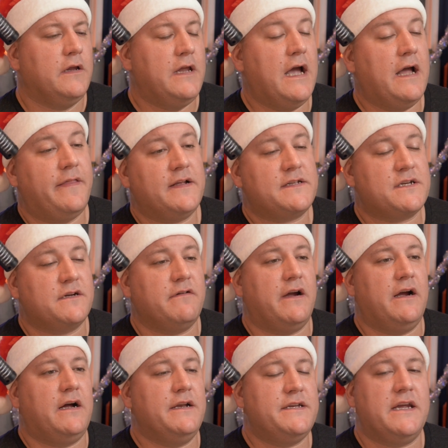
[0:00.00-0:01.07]
Yeah, that's a great
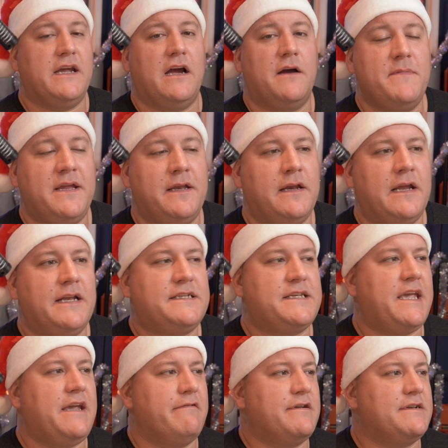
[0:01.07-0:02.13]
idea. I mean, it's
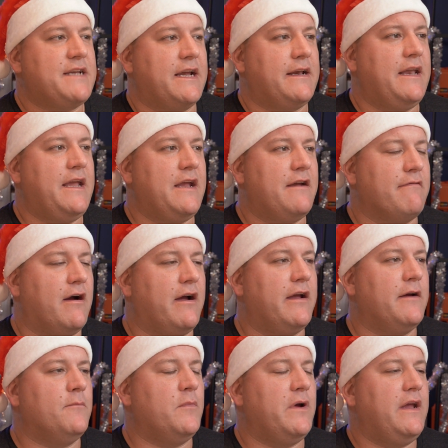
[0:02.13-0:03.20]
gear and technique, right?
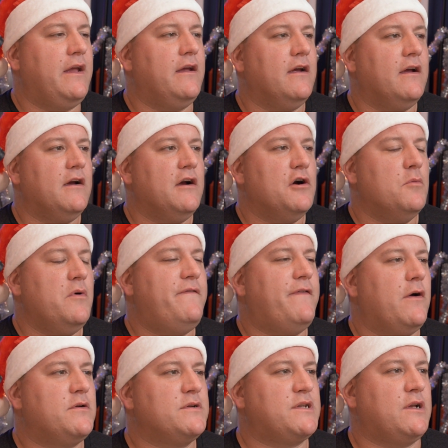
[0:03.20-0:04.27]
And we we
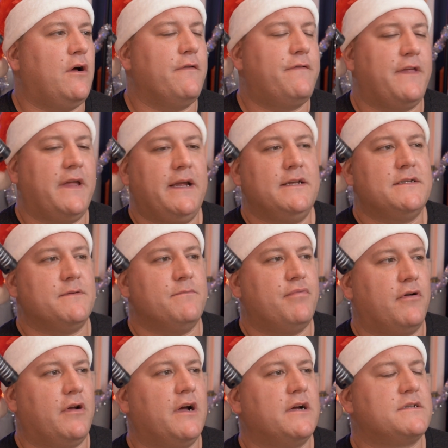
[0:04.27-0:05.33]
focus a lot of things and
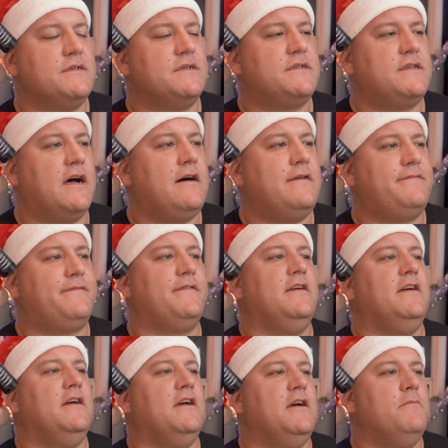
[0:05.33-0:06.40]
products and stuff,
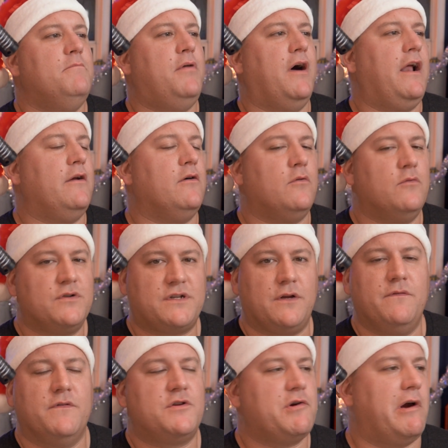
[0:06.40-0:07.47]
but also
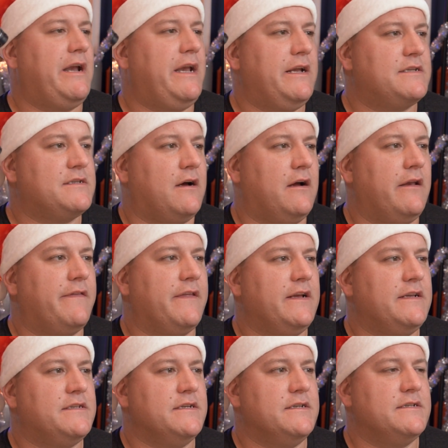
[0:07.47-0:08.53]
the training side of
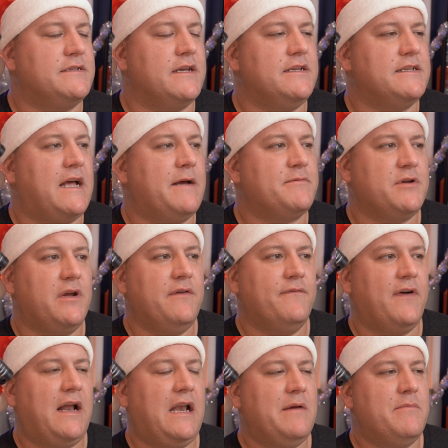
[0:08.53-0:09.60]
things is is absolutely
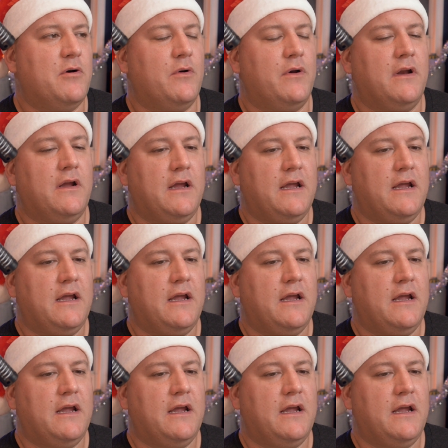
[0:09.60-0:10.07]
invaluable. Yeah. And